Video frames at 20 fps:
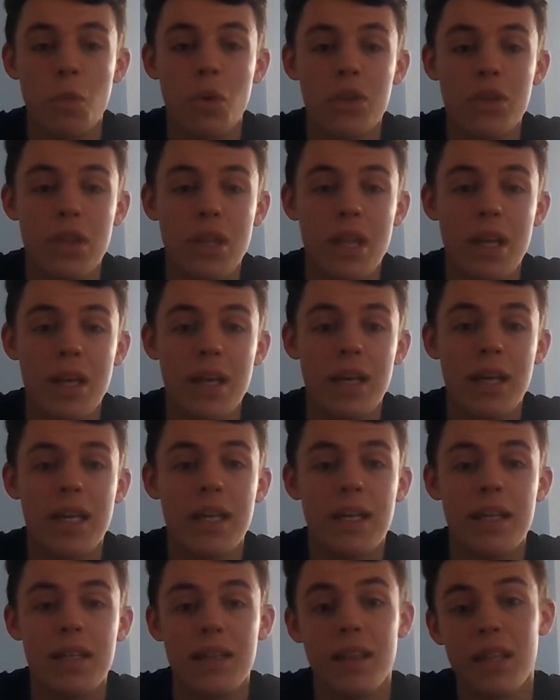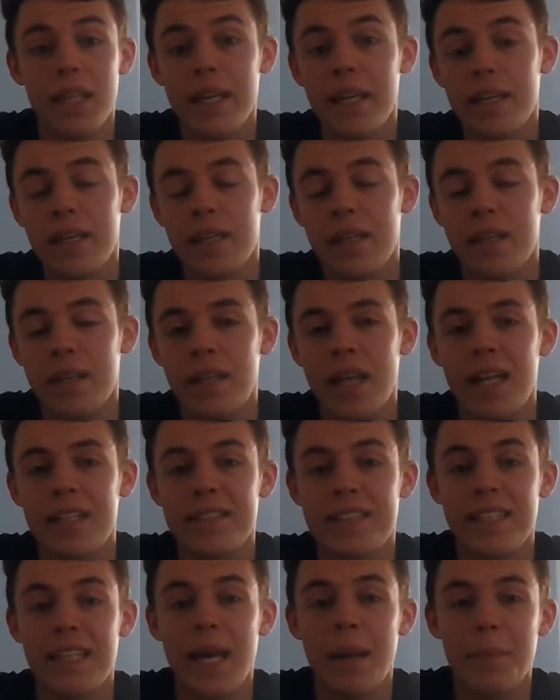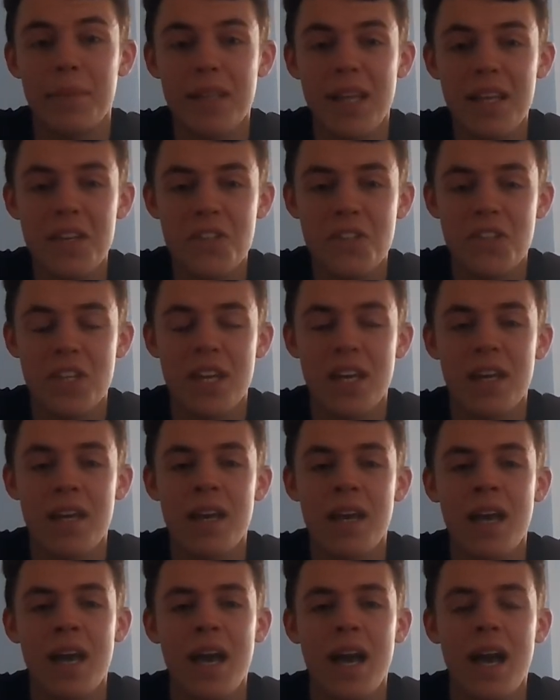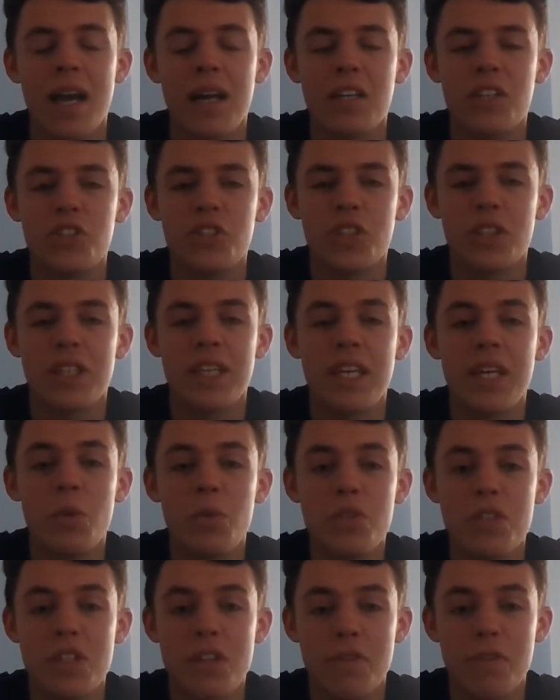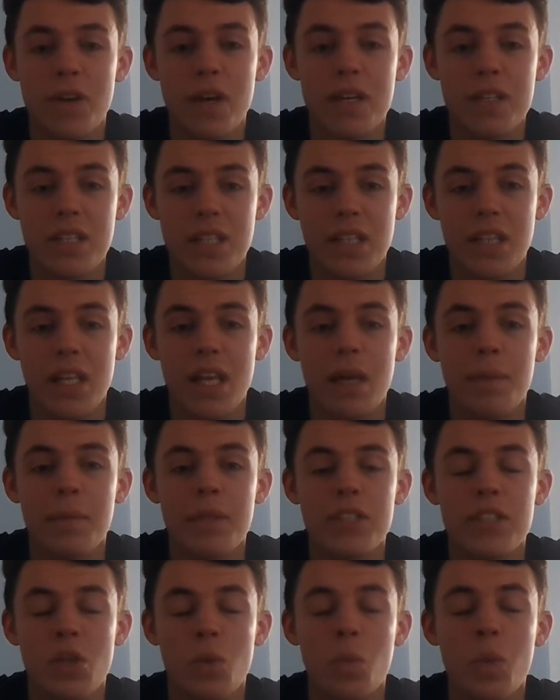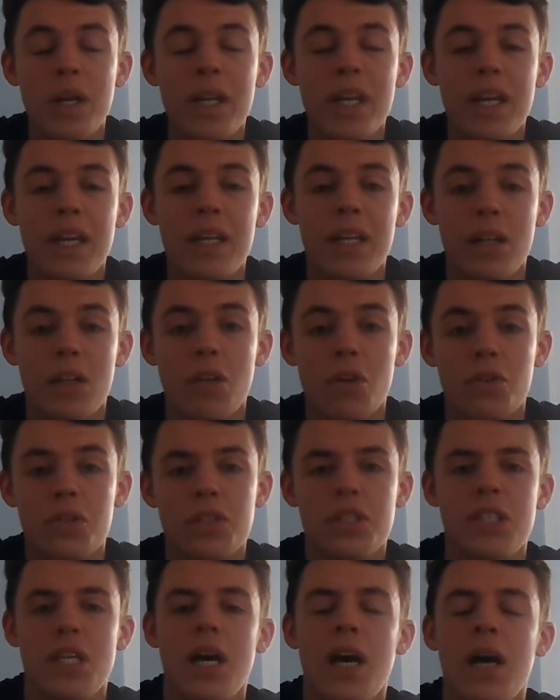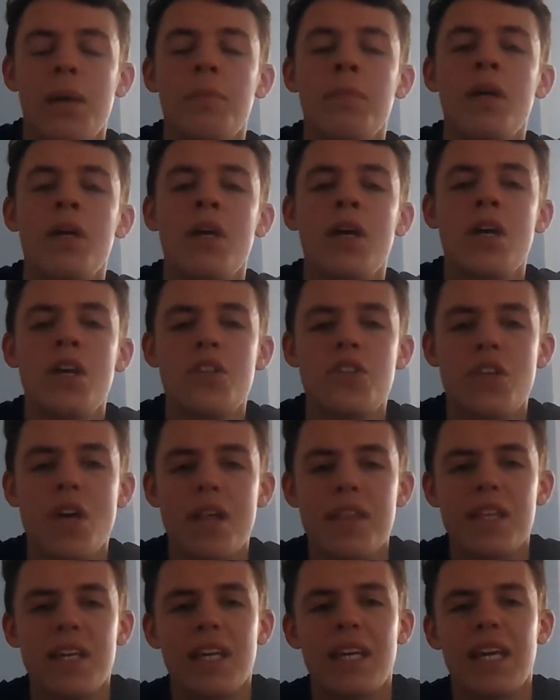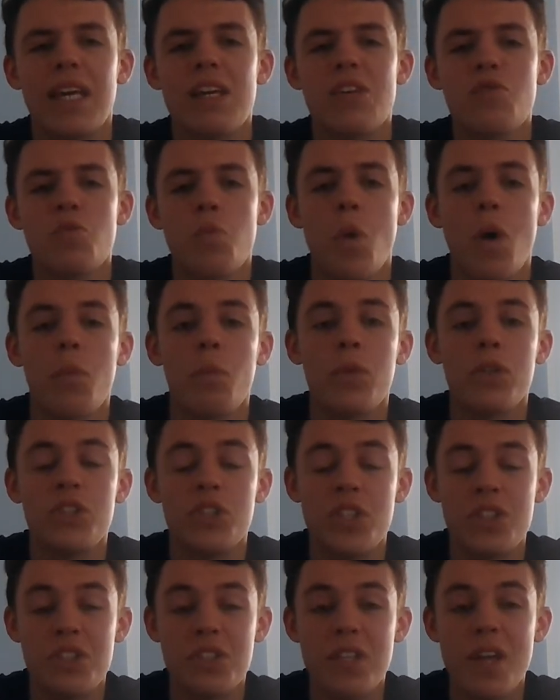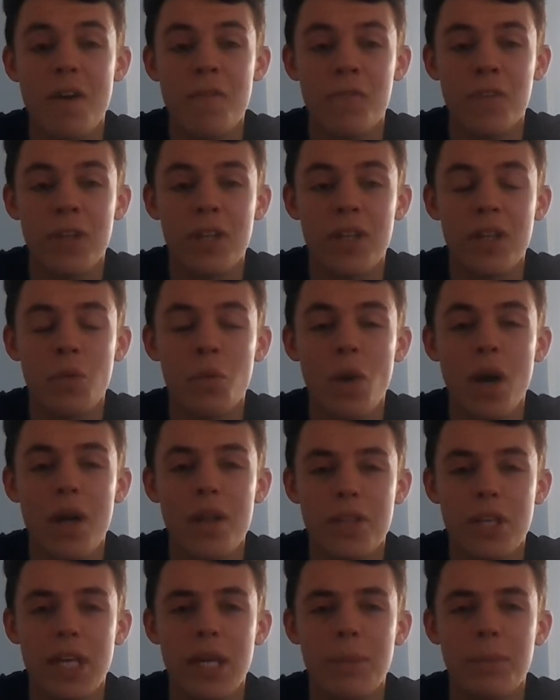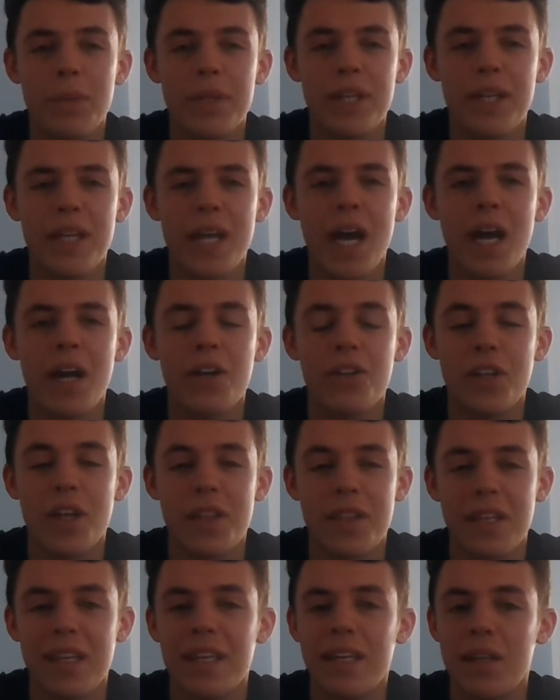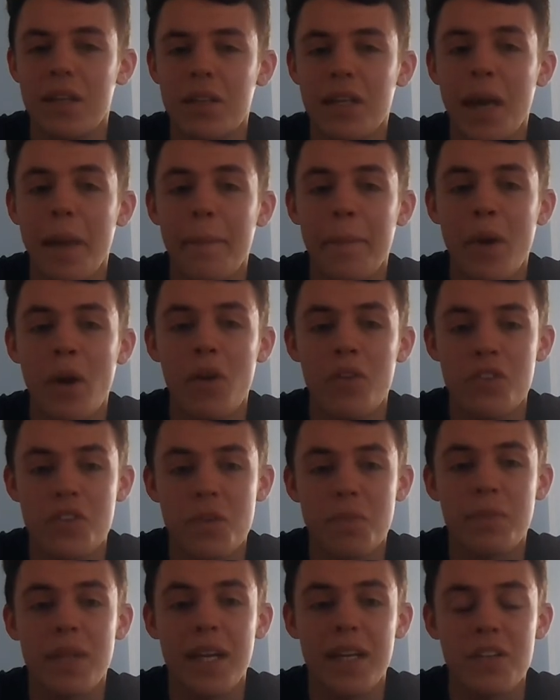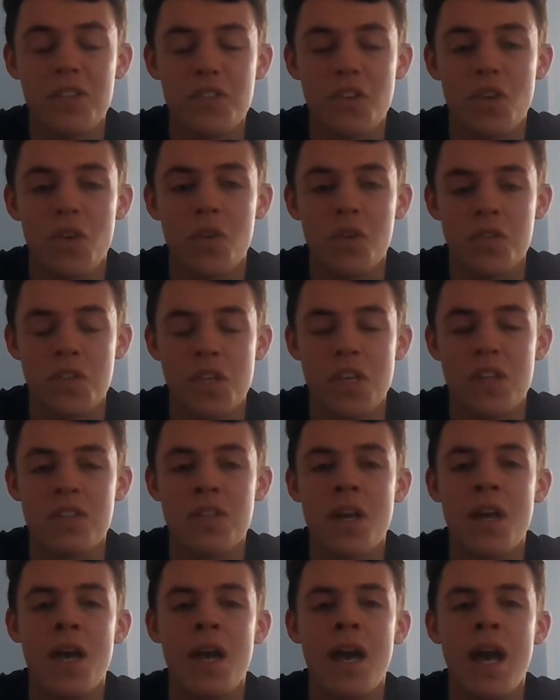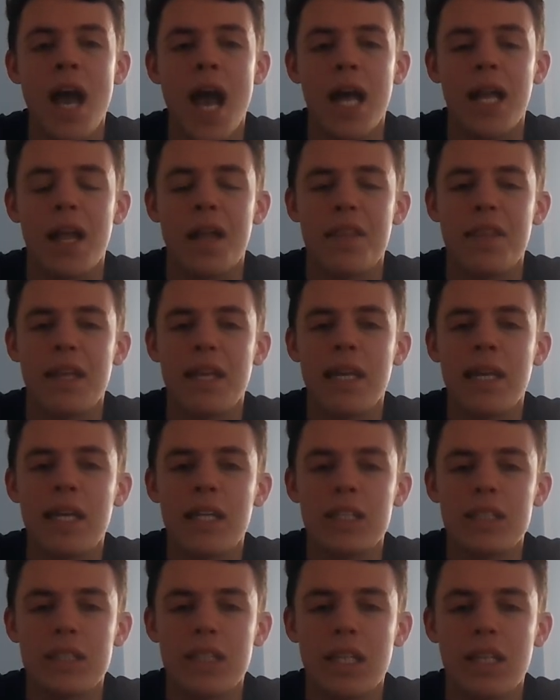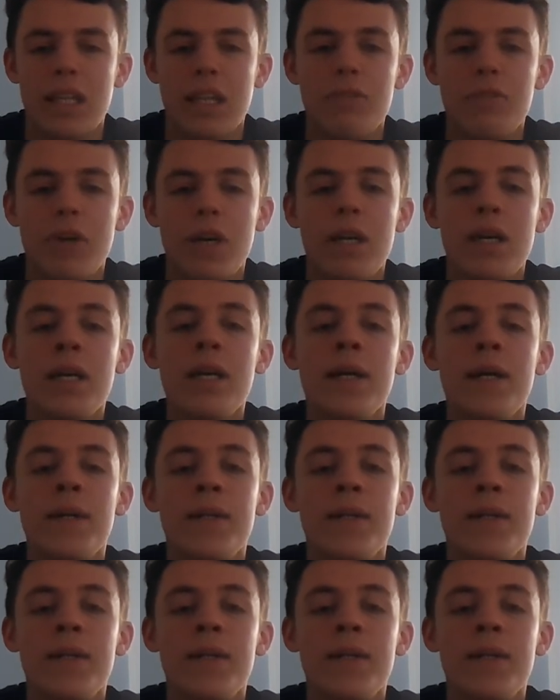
Won the Lincoln Handicap last year, actually. He was the first claimer to win it in a long time. So I think he's one which is definitely worth keeping an eye on. I think he'll get put on some nice horses and I think he'll deliver.